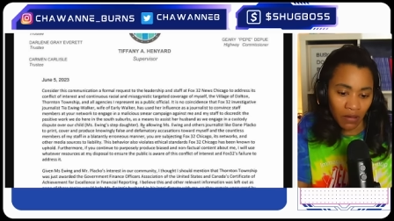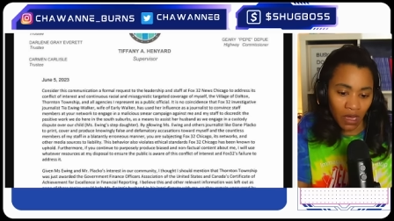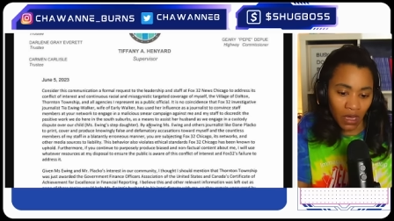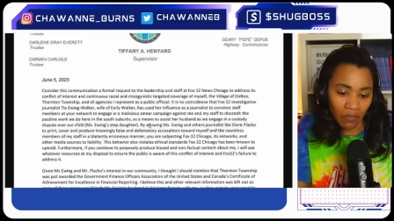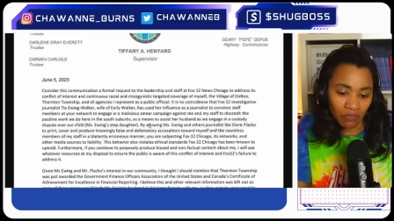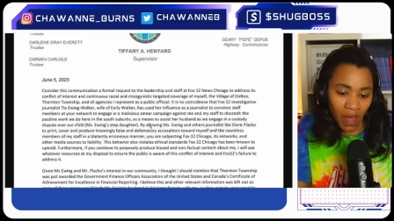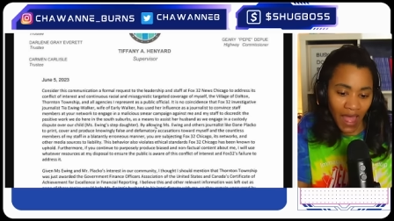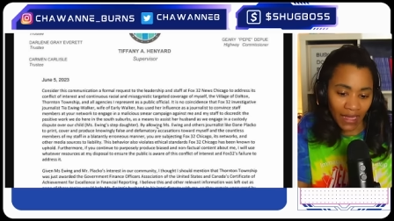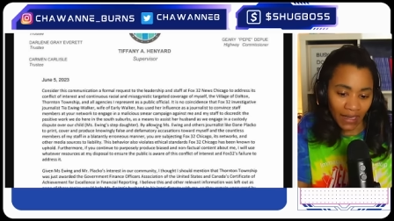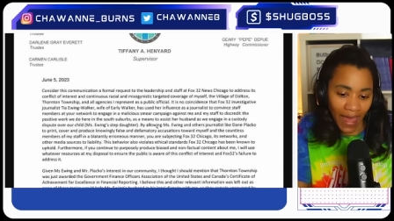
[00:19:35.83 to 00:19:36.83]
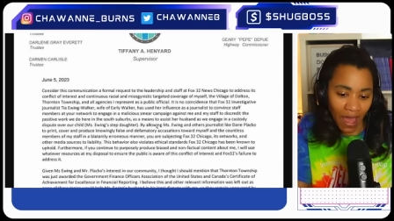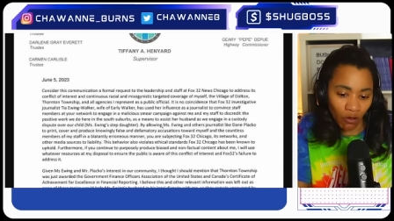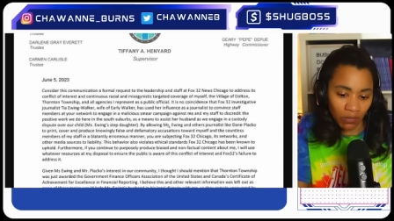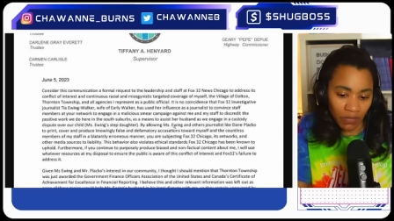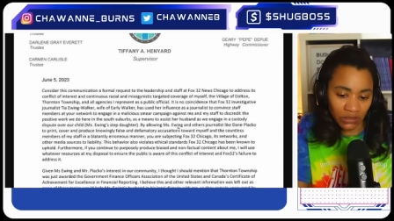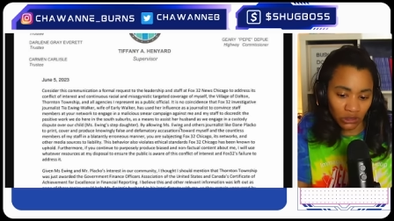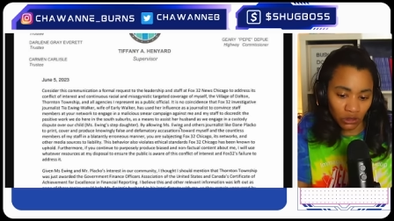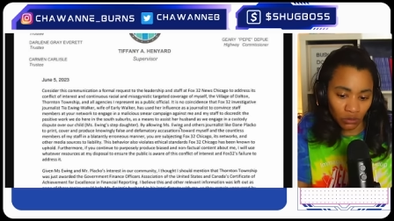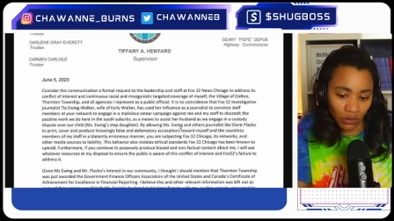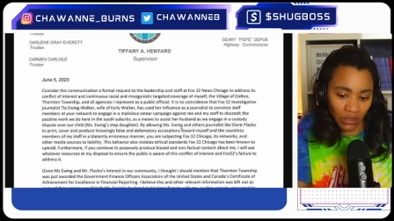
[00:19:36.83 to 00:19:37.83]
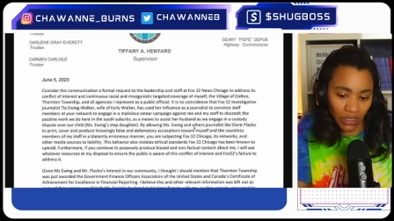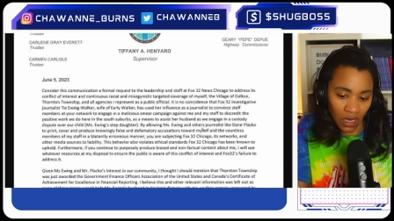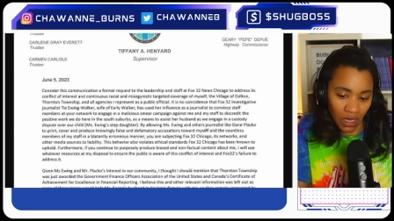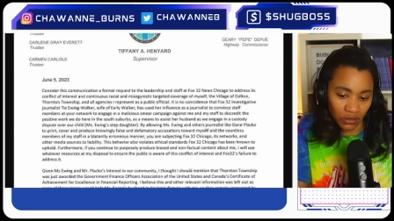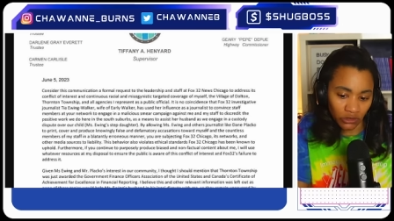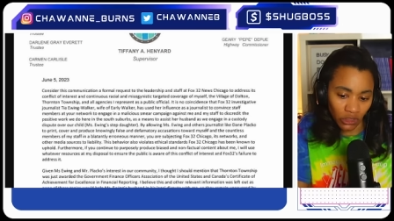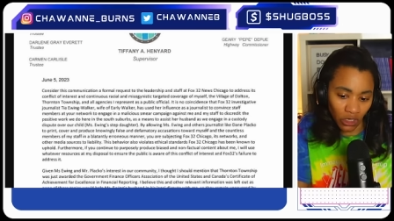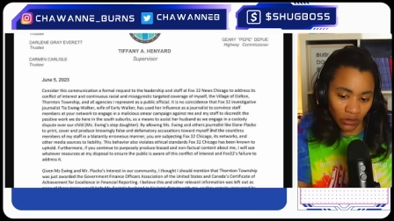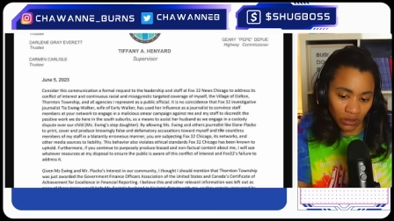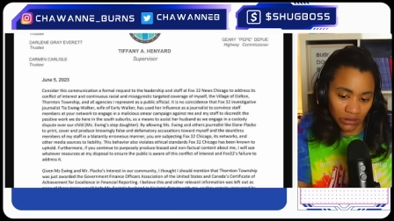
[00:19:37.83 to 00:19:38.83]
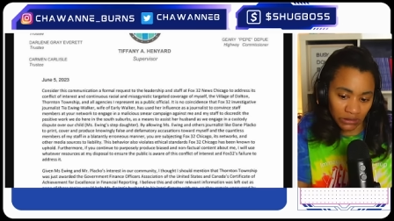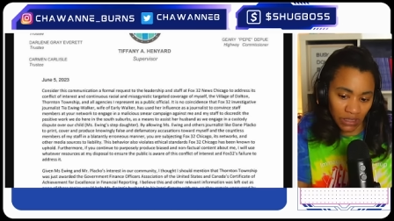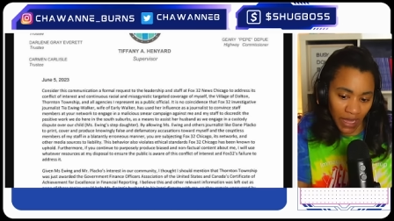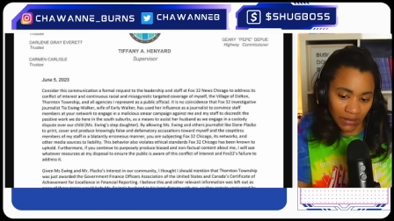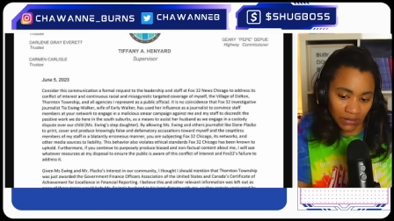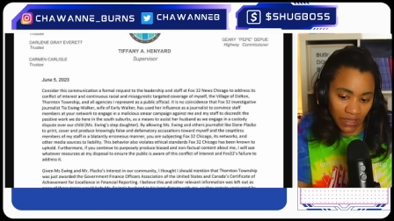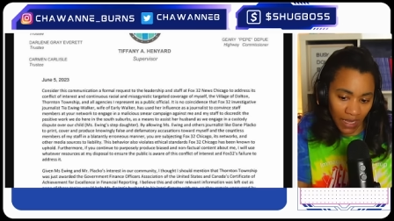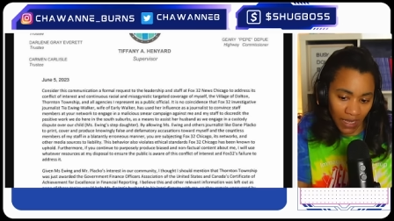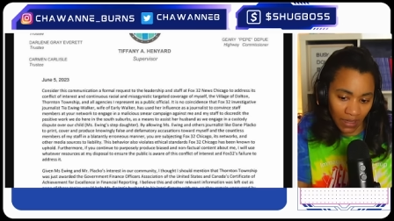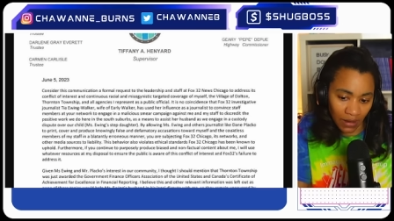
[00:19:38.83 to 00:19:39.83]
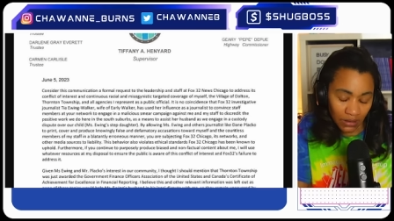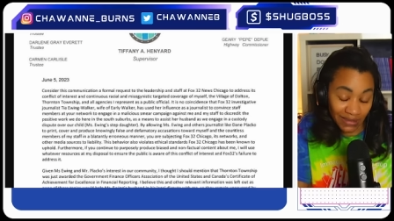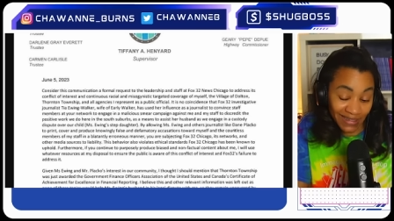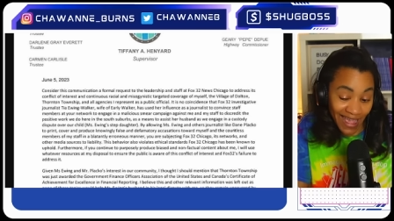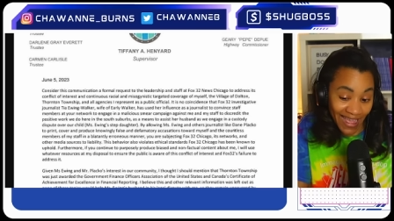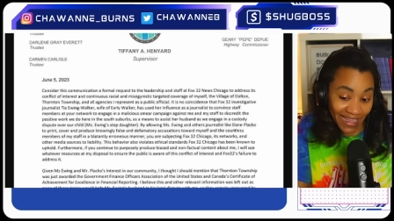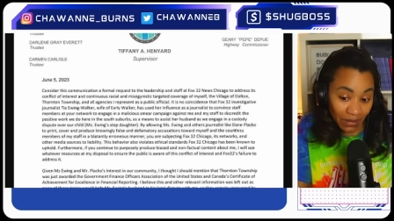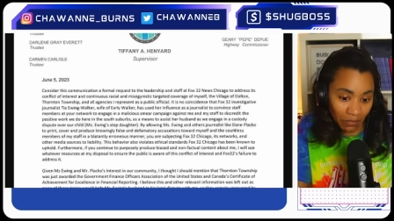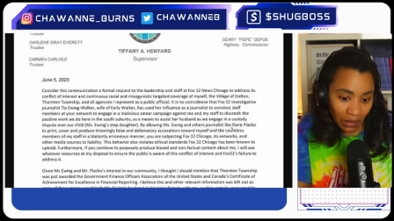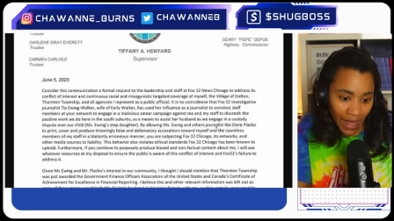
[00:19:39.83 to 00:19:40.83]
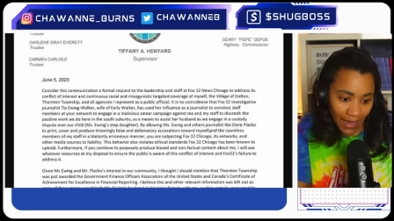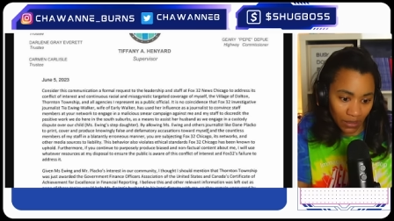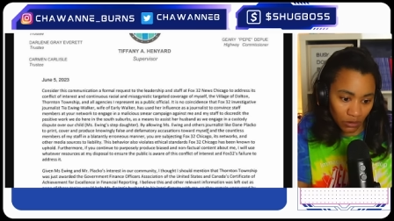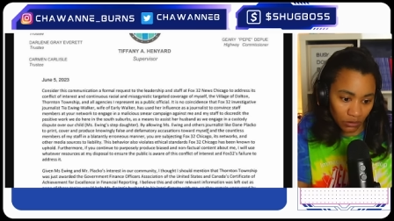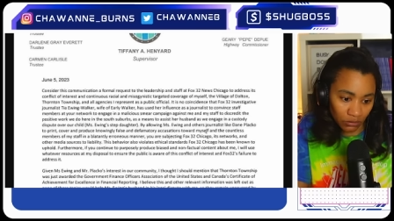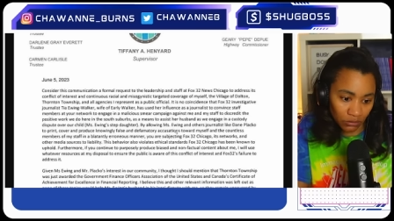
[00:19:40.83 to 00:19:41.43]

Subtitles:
By allowing Miss Ewing and other journalists like Dane Placco